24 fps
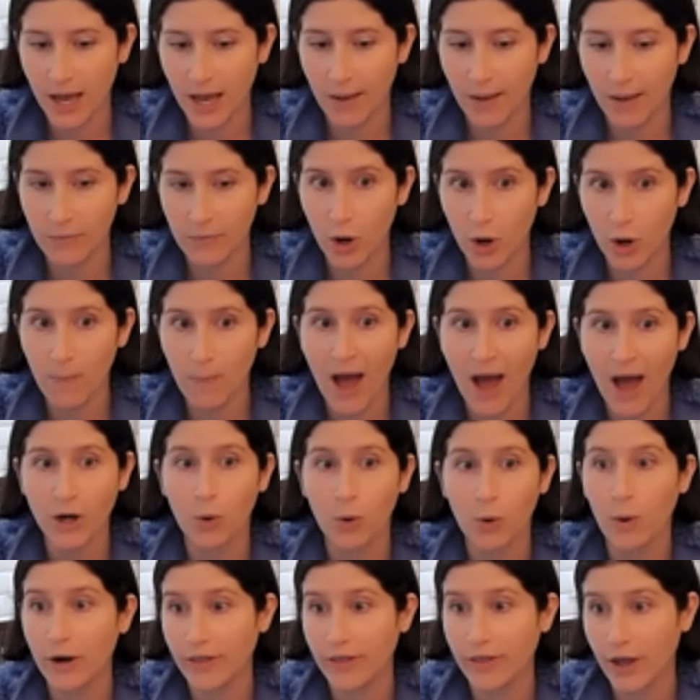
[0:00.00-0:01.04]
no matter
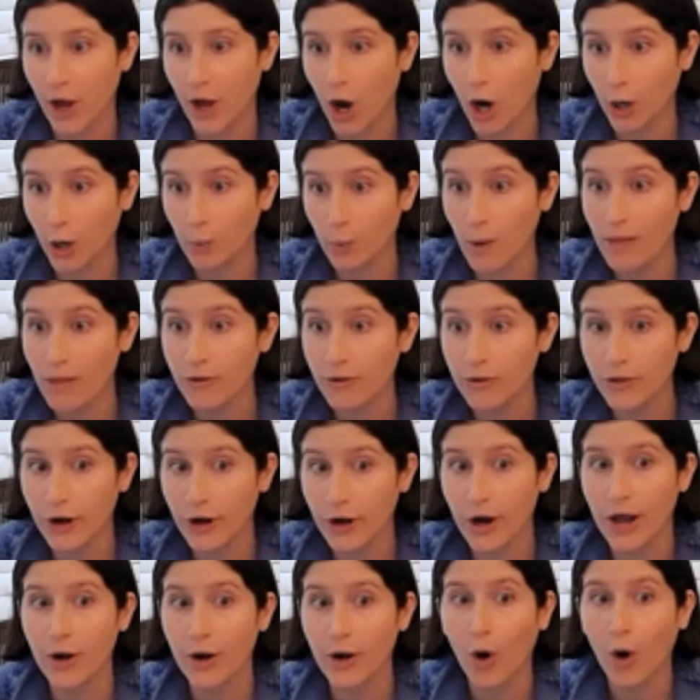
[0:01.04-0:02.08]
where they are, whether they're
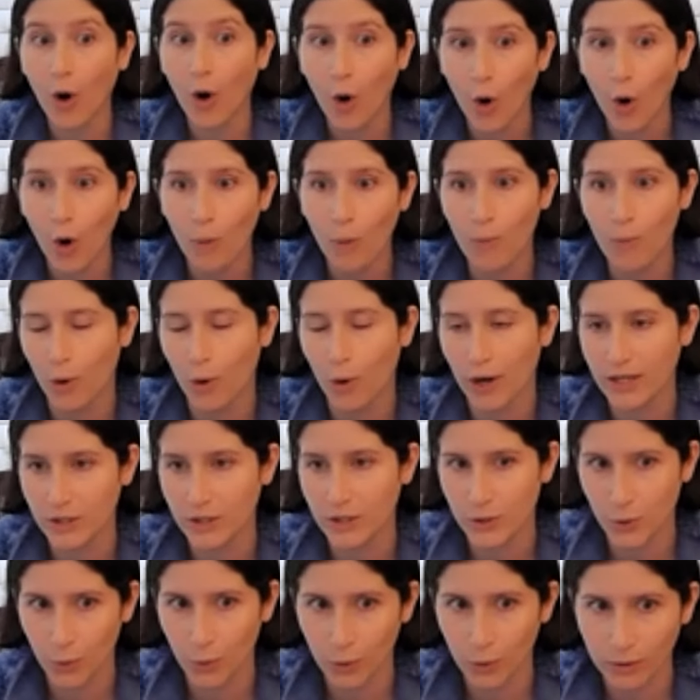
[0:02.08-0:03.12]
at home or at
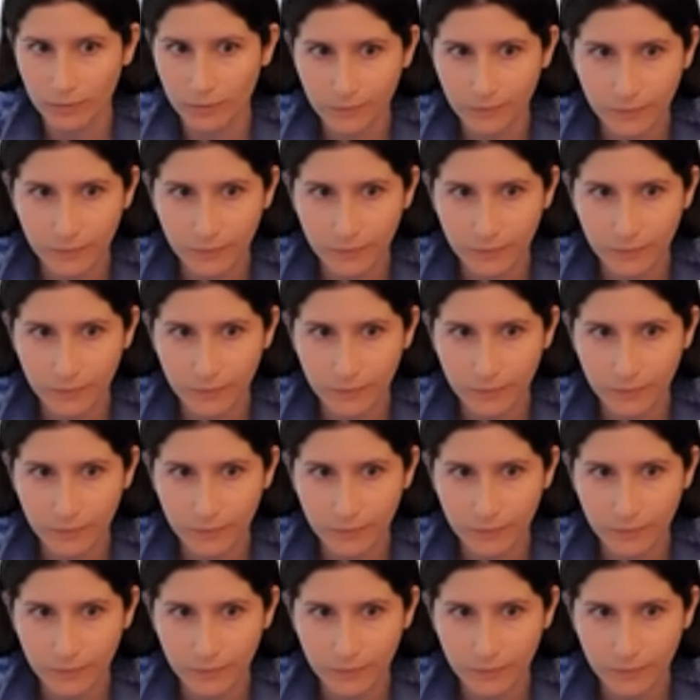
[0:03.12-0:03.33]
school.